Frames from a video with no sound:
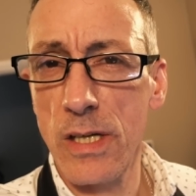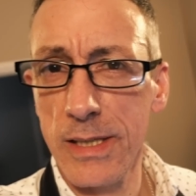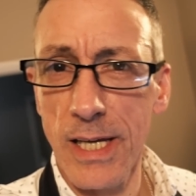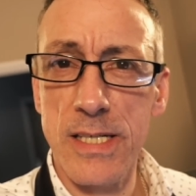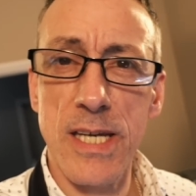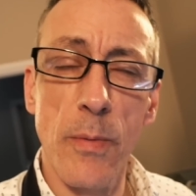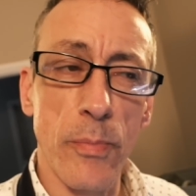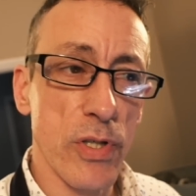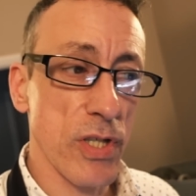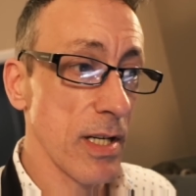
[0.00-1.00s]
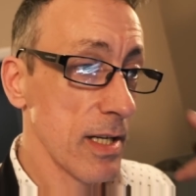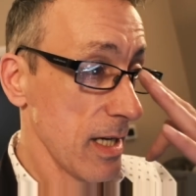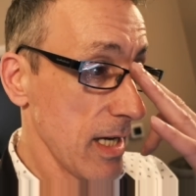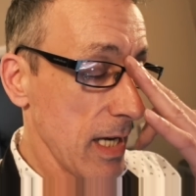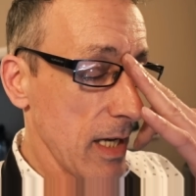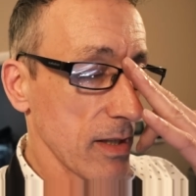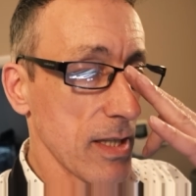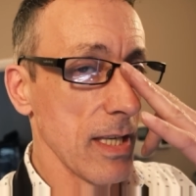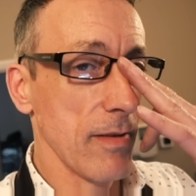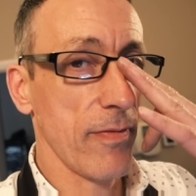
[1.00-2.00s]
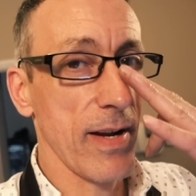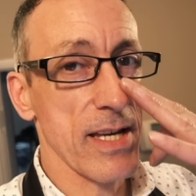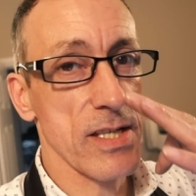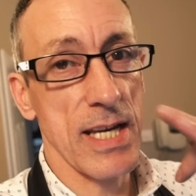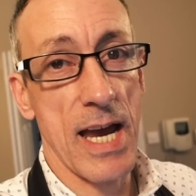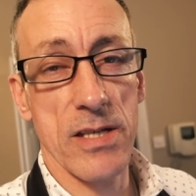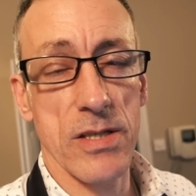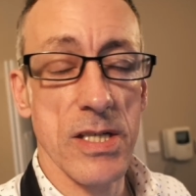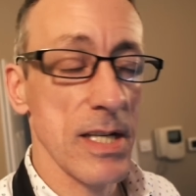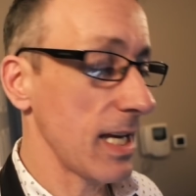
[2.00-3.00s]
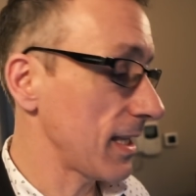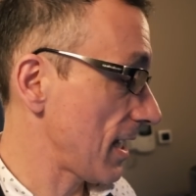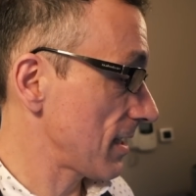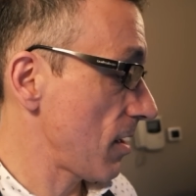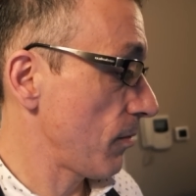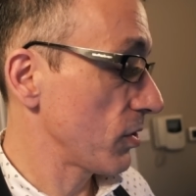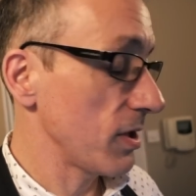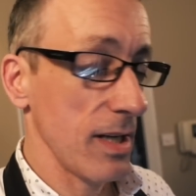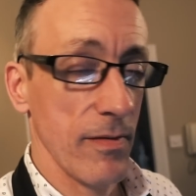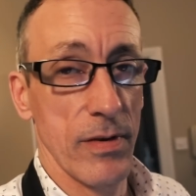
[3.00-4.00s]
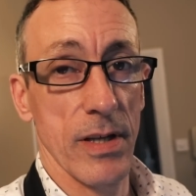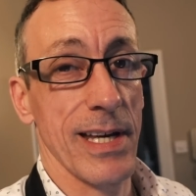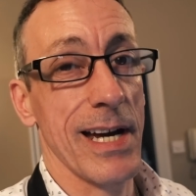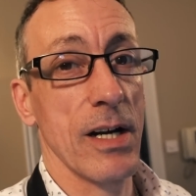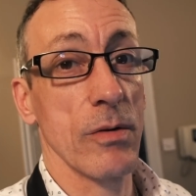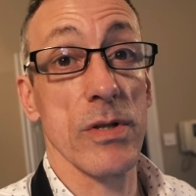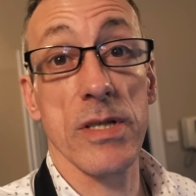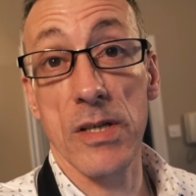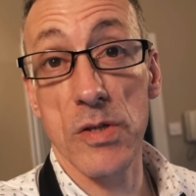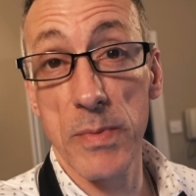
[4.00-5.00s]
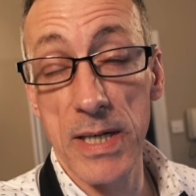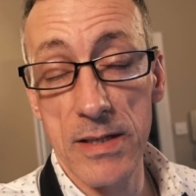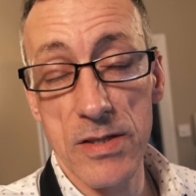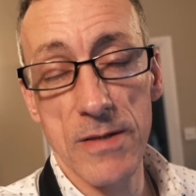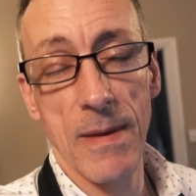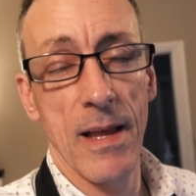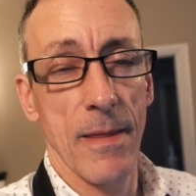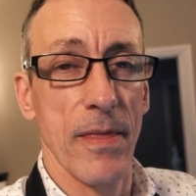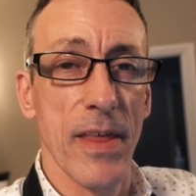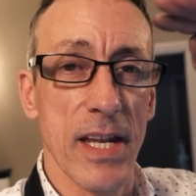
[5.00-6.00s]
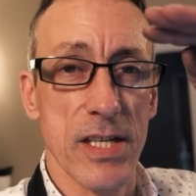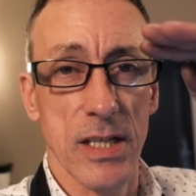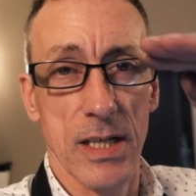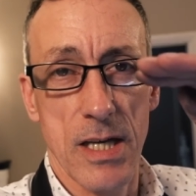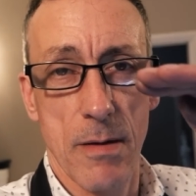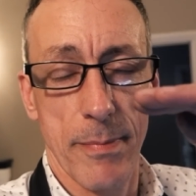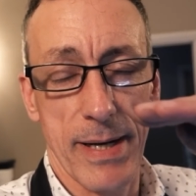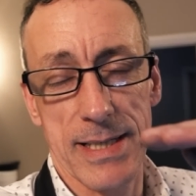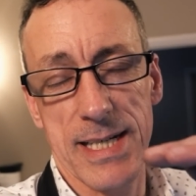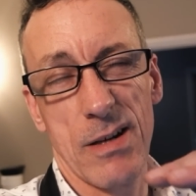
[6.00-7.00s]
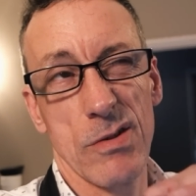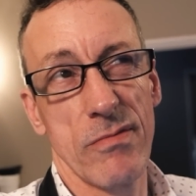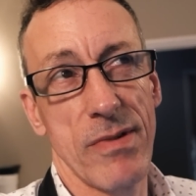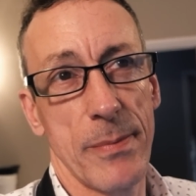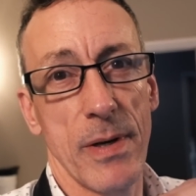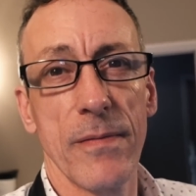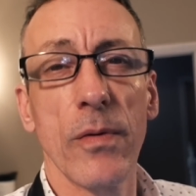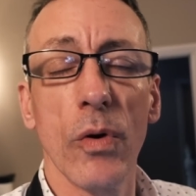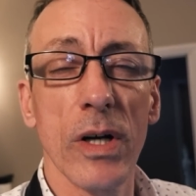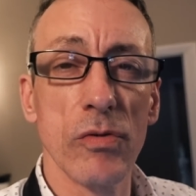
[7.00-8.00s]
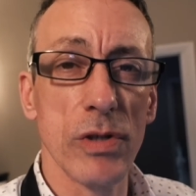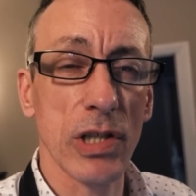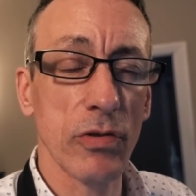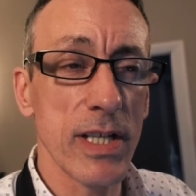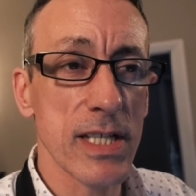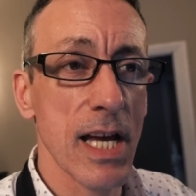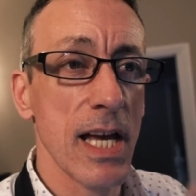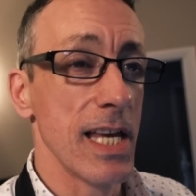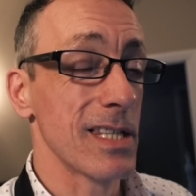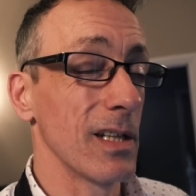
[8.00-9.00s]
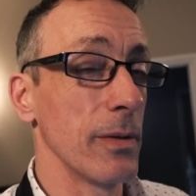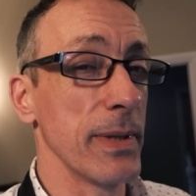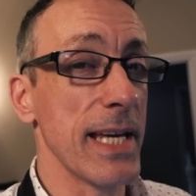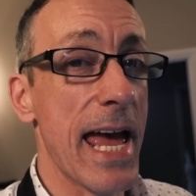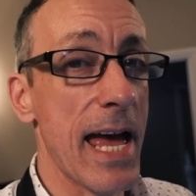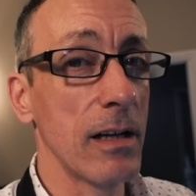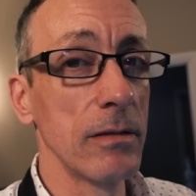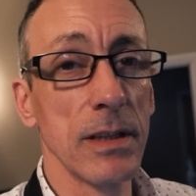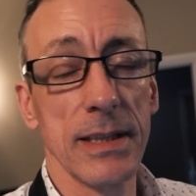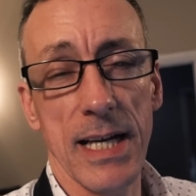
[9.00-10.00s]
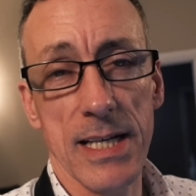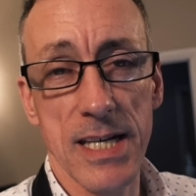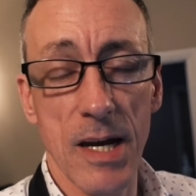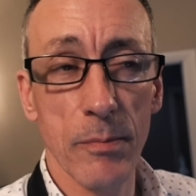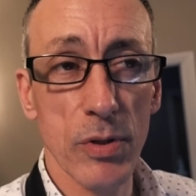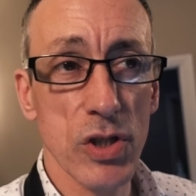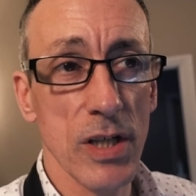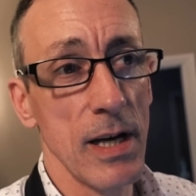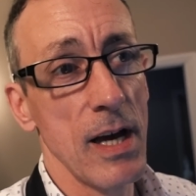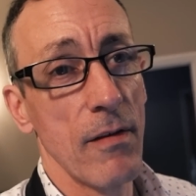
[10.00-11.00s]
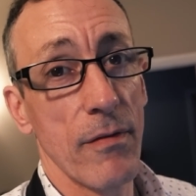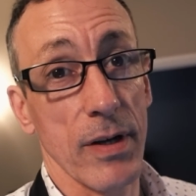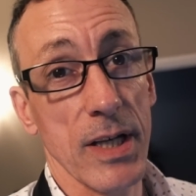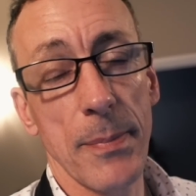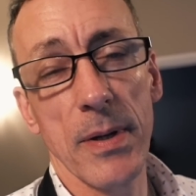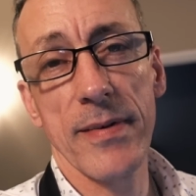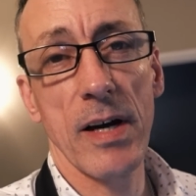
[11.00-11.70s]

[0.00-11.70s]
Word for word: at that temperature. The flask has to stay at that temperature now for another hour and six minutes. Then it's going to come back down to around about four hundred degrees. It's going to be held at that temperature for a couple of